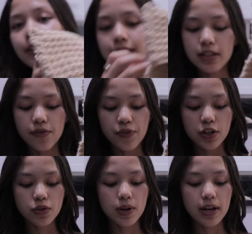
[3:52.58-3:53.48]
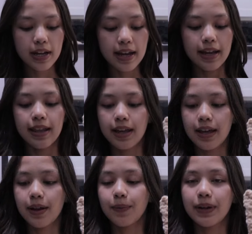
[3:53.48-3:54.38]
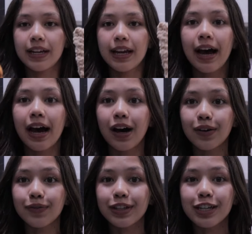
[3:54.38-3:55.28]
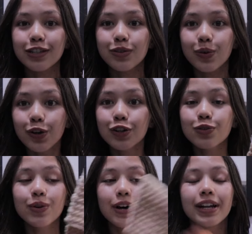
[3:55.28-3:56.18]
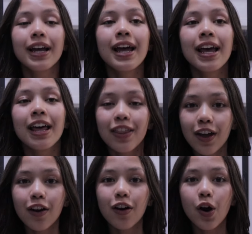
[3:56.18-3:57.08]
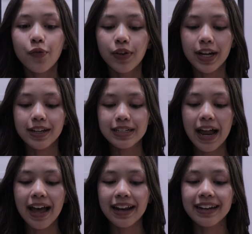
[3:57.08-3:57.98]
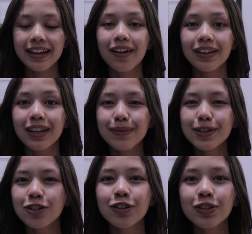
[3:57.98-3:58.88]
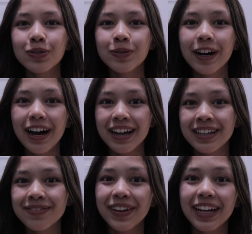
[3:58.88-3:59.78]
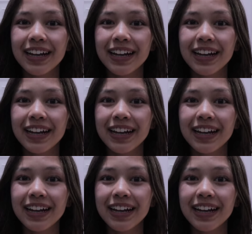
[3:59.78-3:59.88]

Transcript: this is the first one, and then we have this orange one. They are all finished, and now let me show you what I made